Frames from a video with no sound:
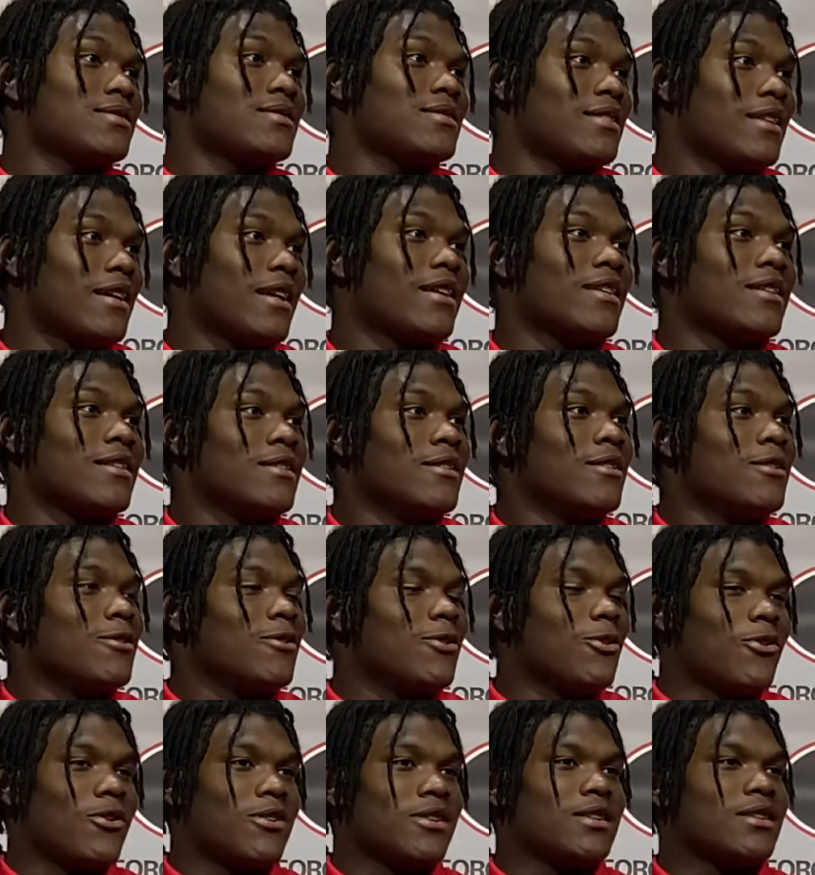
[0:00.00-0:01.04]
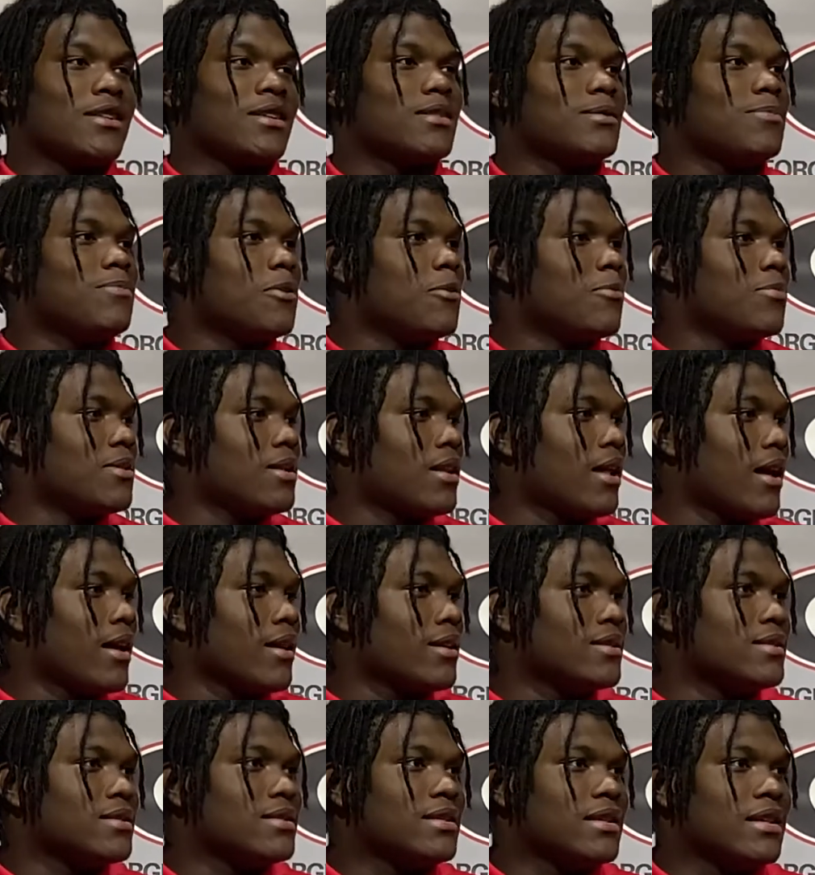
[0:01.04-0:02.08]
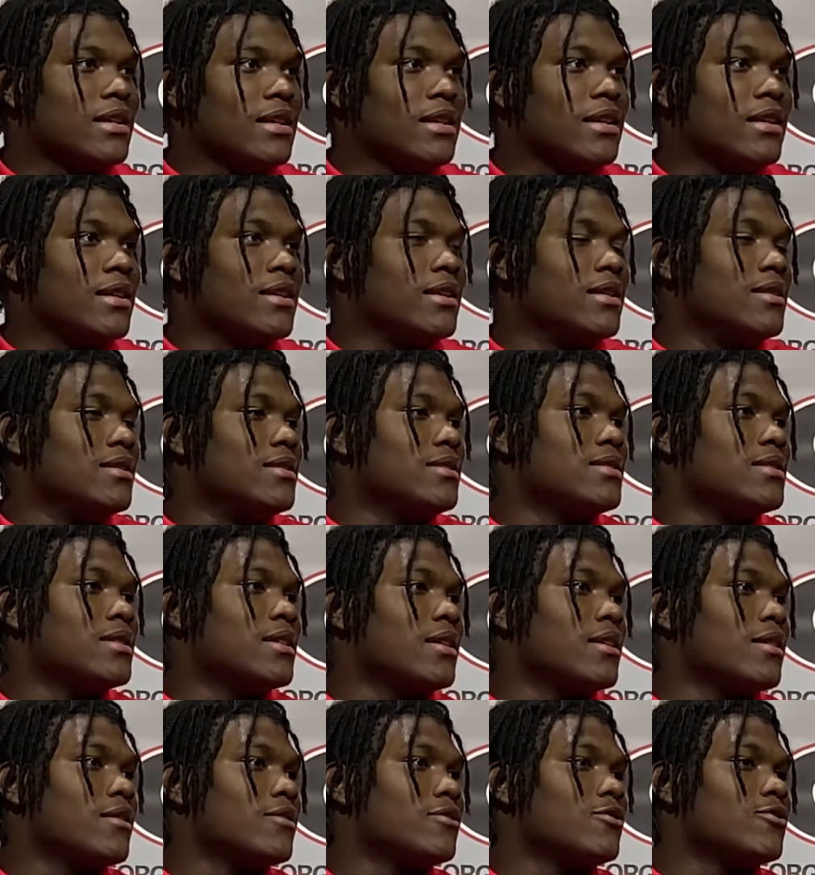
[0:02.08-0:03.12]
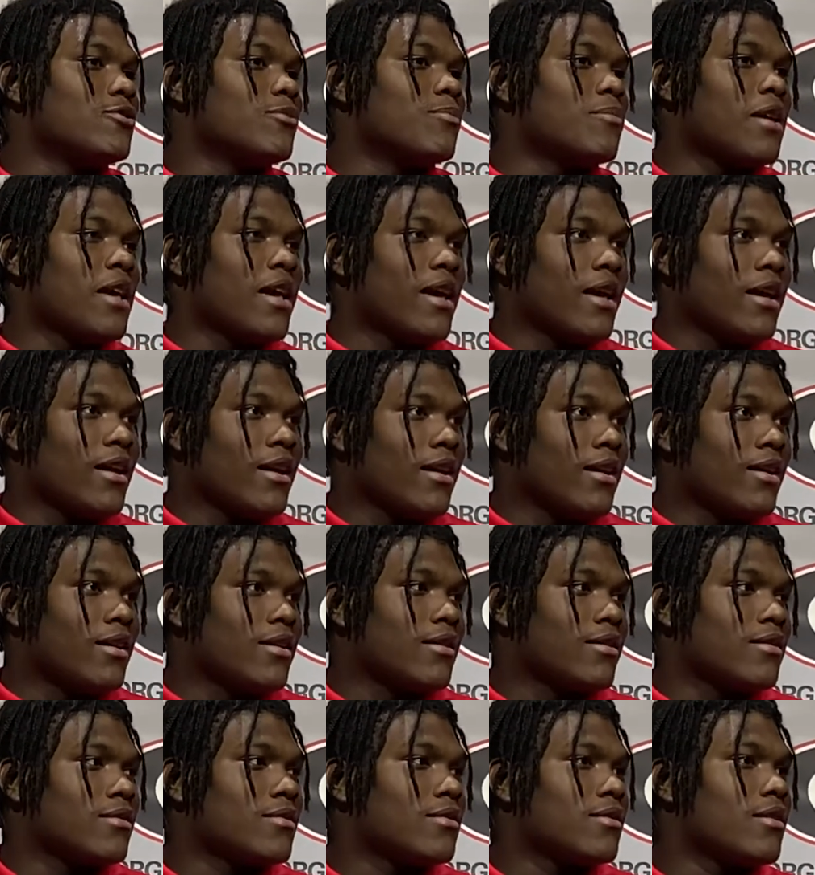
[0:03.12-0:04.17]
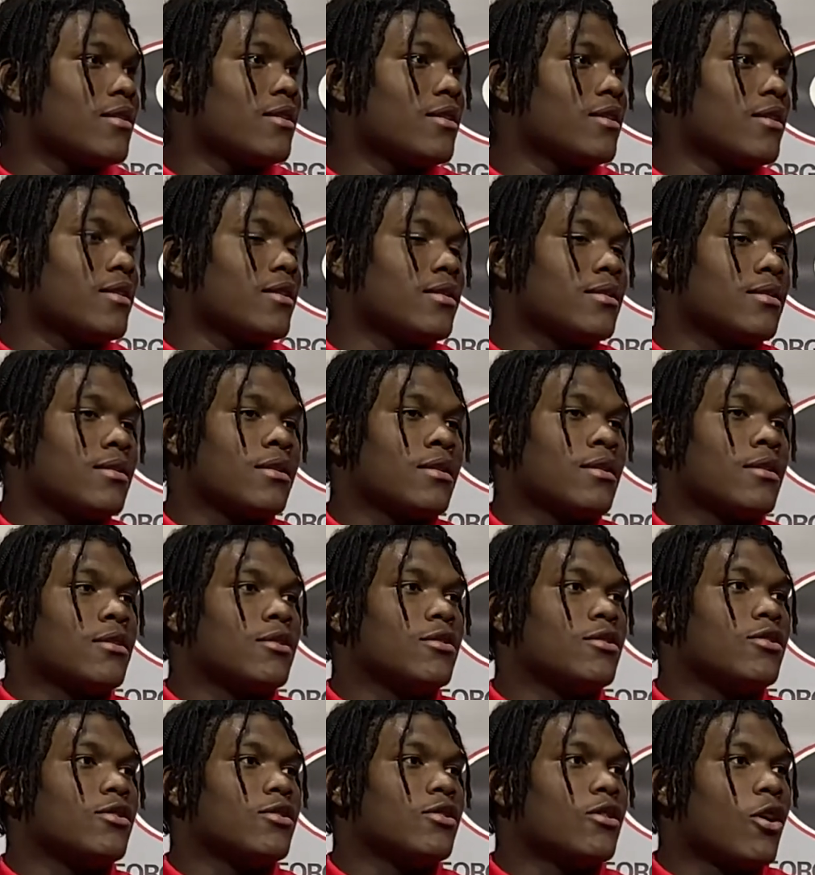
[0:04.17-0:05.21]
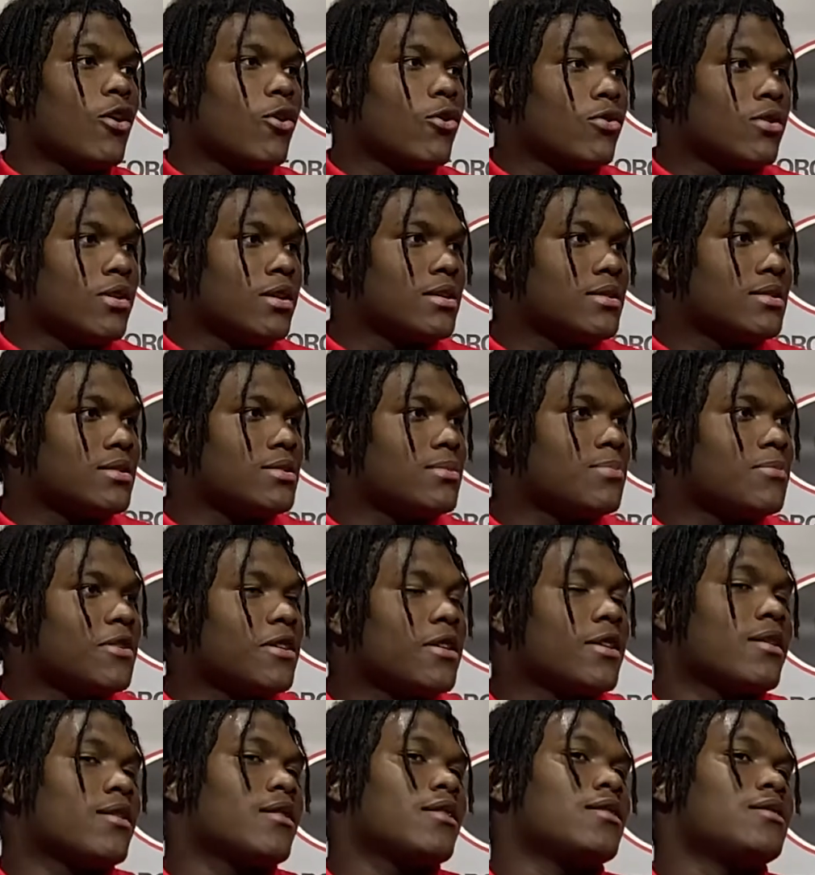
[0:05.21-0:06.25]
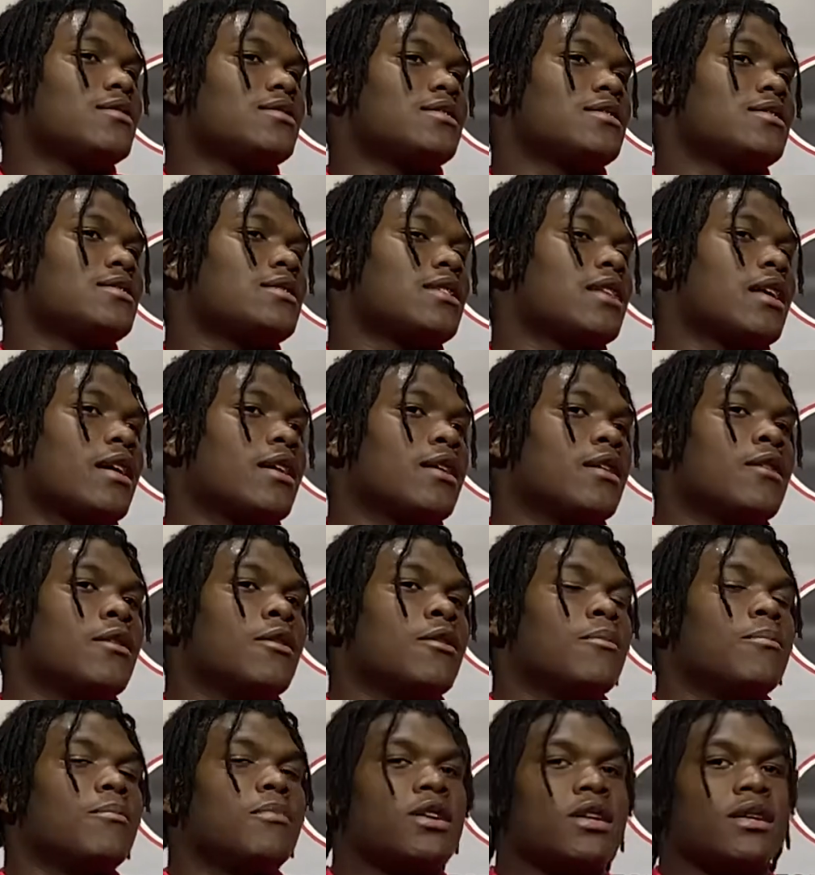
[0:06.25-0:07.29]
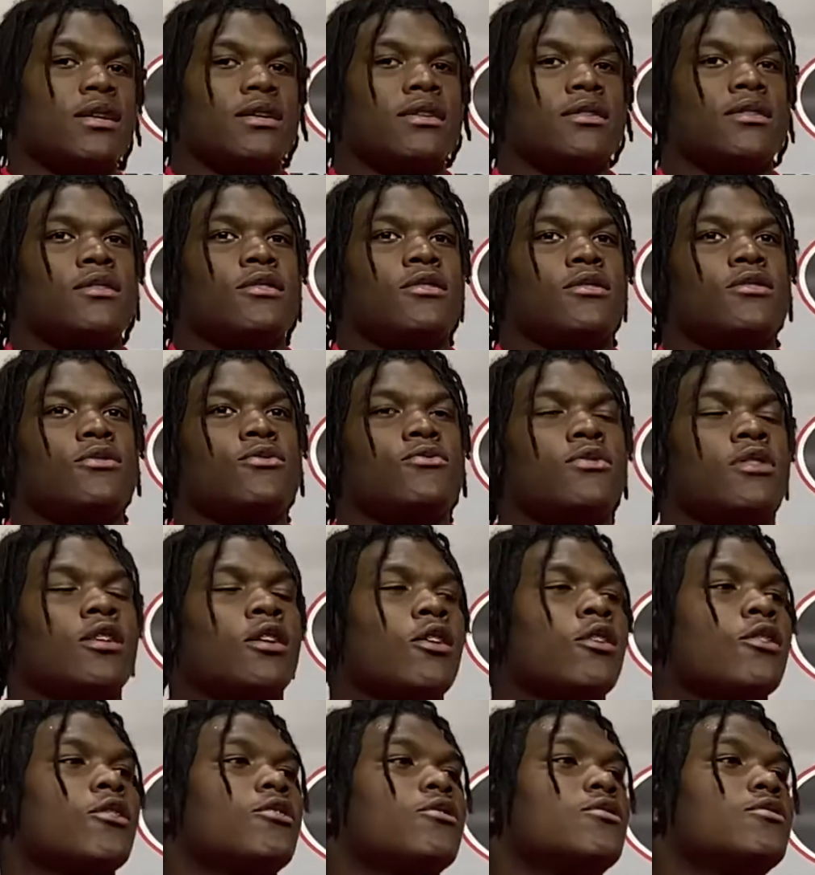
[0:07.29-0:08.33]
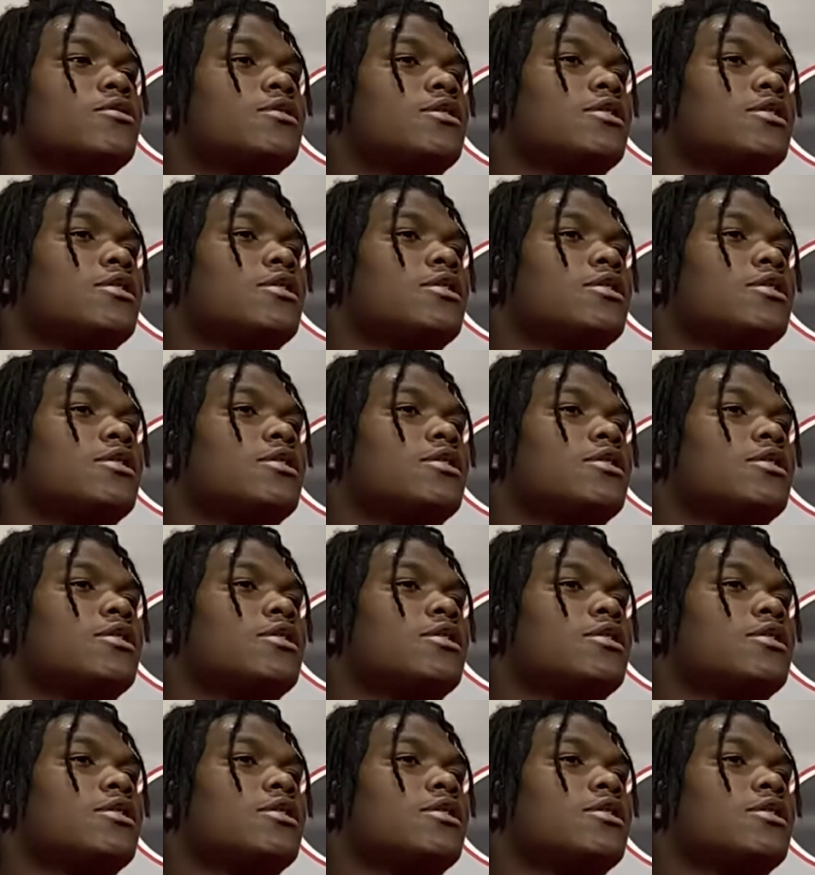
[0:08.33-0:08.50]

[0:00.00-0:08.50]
like, going against people like Aziz and Jermaine and Nolan Smith. It's just like, but you learn